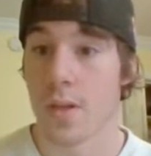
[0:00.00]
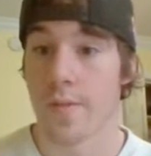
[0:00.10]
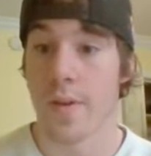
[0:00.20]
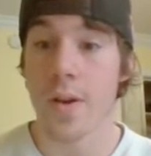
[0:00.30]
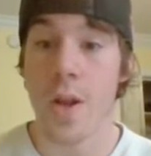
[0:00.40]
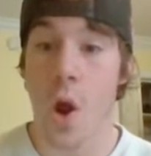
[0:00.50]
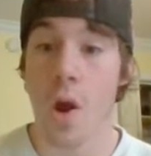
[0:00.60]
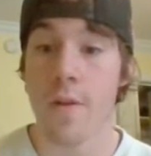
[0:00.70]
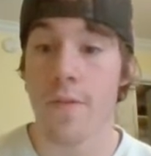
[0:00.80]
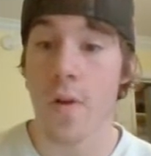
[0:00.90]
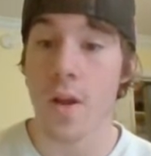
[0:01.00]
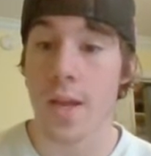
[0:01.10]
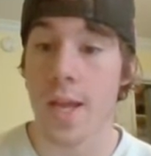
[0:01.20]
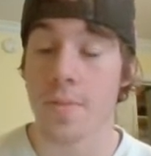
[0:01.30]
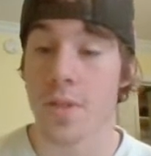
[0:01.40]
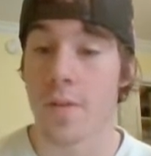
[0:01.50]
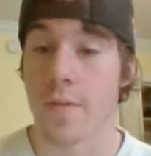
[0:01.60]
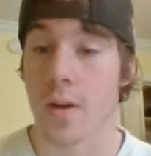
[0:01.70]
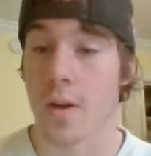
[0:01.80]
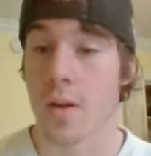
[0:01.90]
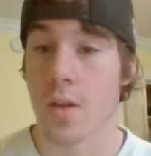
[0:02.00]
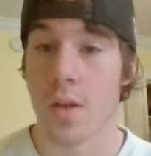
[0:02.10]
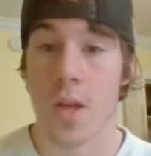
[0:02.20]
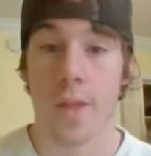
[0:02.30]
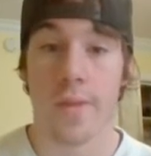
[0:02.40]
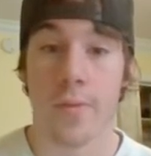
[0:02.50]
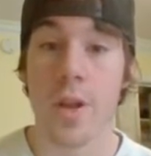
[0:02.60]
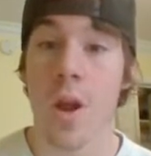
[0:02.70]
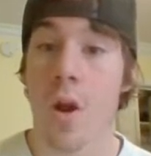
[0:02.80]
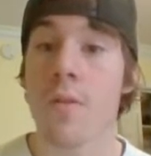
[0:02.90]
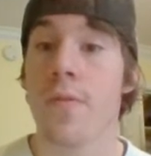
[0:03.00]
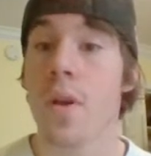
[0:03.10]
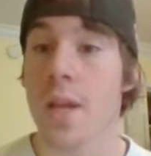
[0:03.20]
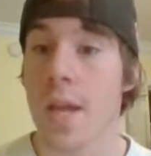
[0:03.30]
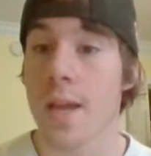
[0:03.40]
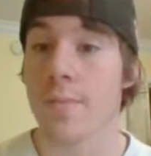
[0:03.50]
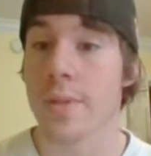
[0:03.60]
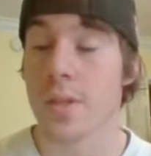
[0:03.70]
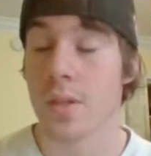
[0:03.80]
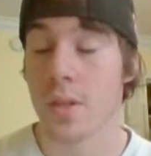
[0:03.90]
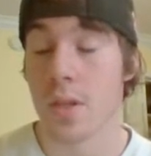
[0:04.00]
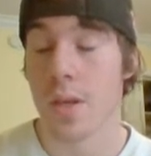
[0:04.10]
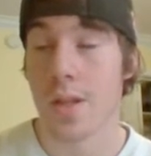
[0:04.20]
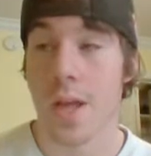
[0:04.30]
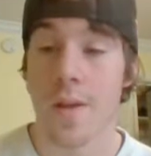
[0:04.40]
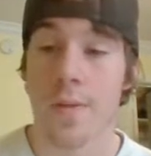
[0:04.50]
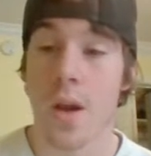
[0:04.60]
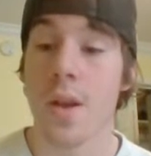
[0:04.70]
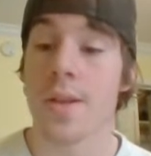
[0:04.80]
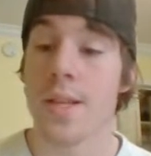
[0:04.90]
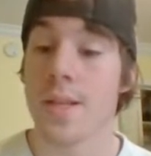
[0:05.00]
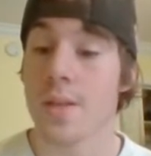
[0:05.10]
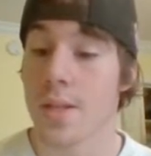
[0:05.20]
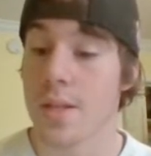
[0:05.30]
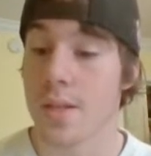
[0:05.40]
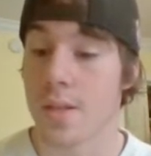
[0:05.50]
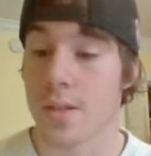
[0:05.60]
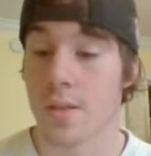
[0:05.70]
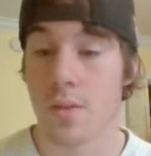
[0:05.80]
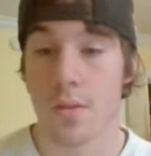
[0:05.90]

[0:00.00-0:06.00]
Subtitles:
Very hard-fought game so far. 3 hard-fought games that have gone a decent distance.